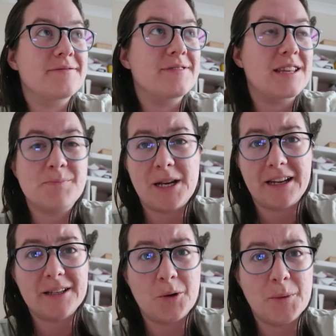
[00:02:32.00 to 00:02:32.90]
It's been
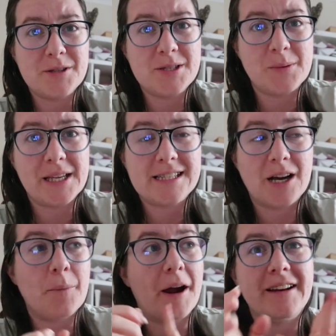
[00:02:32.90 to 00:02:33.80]
like almost 2 weeks
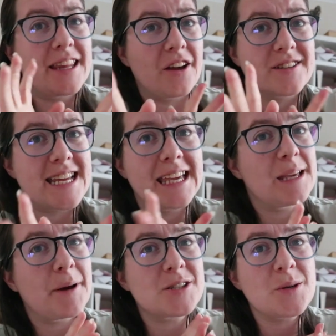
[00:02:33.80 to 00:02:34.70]
now. Apparently they are taking
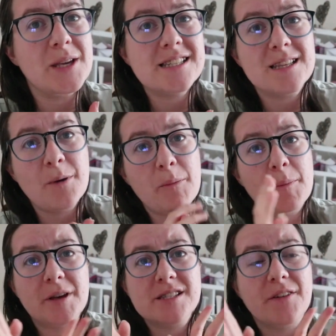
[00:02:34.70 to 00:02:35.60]
about 2 weeks at the
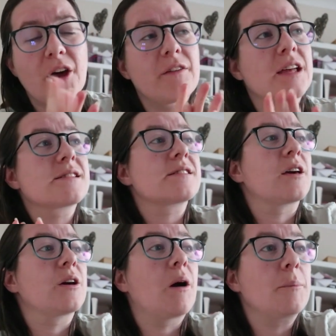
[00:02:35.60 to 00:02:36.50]
moment because of COVID. So
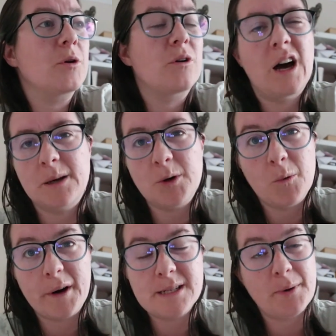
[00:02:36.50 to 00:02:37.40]
I'm not
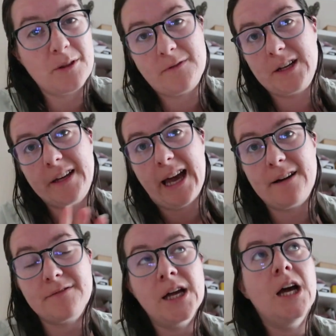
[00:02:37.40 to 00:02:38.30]
worried. Both Phil and I
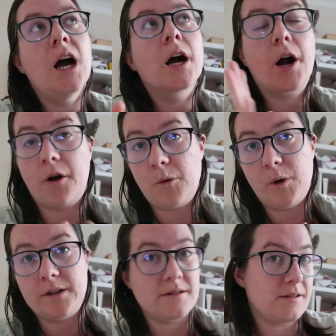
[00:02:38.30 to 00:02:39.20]
have current
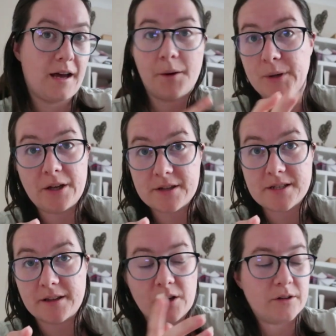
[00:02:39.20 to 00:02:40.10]
ones and we know there's
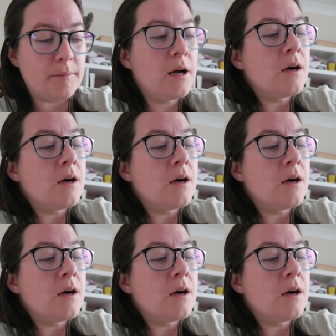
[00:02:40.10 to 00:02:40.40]
nothing on